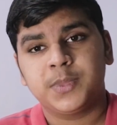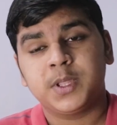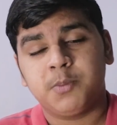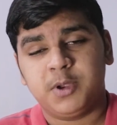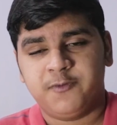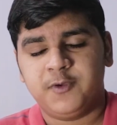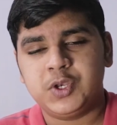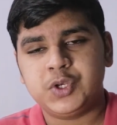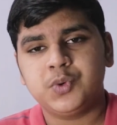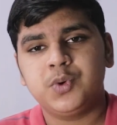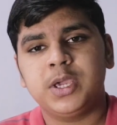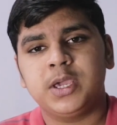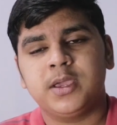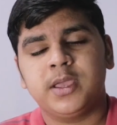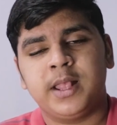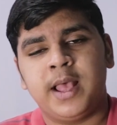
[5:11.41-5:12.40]
But if you're
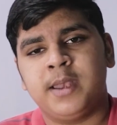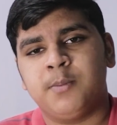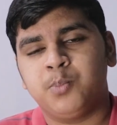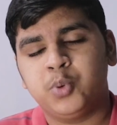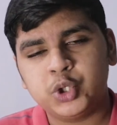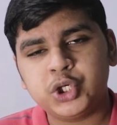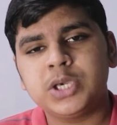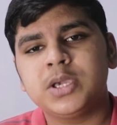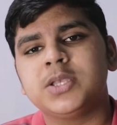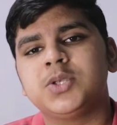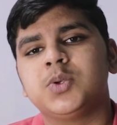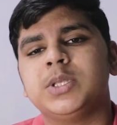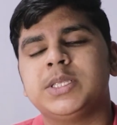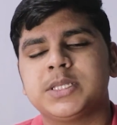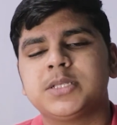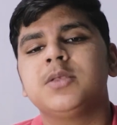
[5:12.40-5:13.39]
doing and pushing it to
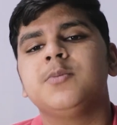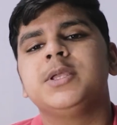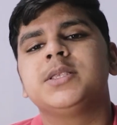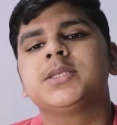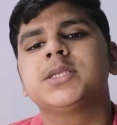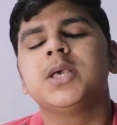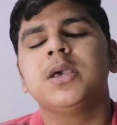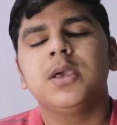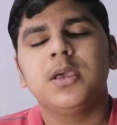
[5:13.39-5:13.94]
its limits,